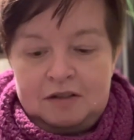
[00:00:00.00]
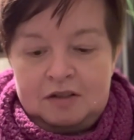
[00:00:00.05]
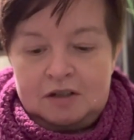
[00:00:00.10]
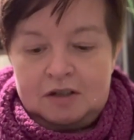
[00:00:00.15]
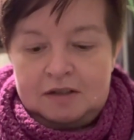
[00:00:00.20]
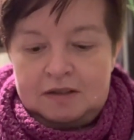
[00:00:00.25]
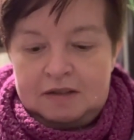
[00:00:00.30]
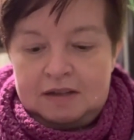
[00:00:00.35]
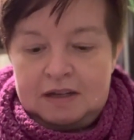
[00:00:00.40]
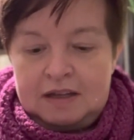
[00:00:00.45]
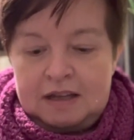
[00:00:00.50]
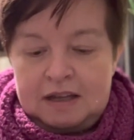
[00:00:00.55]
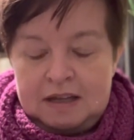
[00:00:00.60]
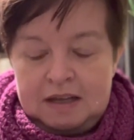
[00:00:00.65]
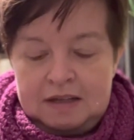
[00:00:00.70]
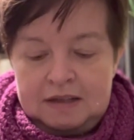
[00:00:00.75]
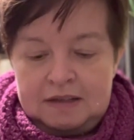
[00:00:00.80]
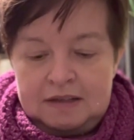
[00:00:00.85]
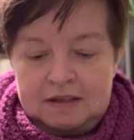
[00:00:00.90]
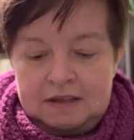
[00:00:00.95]
just in
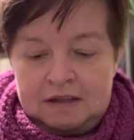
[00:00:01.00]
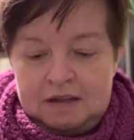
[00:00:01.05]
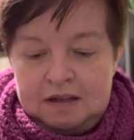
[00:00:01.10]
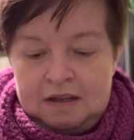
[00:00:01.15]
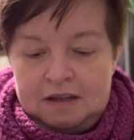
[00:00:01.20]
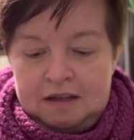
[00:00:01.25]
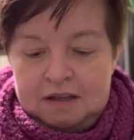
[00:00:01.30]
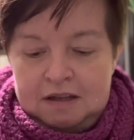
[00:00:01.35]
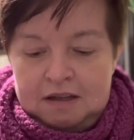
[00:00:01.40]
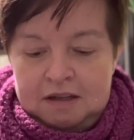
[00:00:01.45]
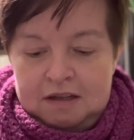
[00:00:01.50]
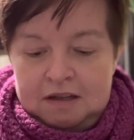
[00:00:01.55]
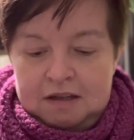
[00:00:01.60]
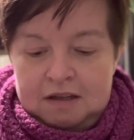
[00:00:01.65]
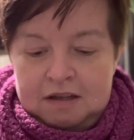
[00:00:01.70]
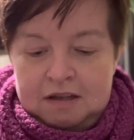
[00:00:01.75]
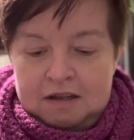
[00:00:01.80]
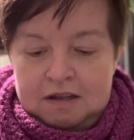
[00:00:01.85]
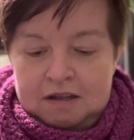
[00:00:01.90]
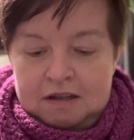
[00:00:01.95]
case
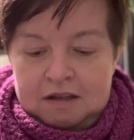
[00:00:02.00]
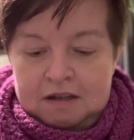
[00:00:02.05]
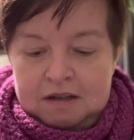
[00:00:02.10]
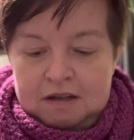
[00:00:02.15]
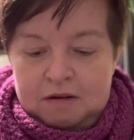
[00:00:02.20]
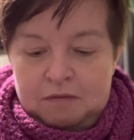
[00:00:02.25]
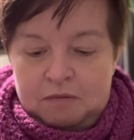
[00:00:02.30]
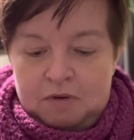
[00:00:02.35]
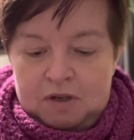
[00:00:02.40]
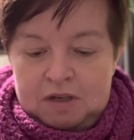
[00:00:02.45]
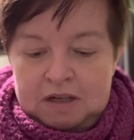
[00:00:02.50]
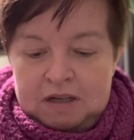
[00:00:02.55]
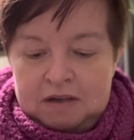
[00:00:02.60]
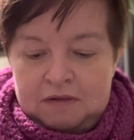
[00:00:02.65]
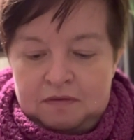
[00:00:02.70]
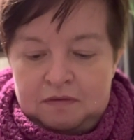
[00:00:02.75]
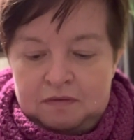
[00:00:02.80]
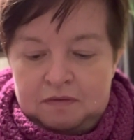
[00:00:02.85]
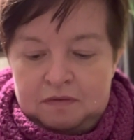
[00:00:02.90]
I would have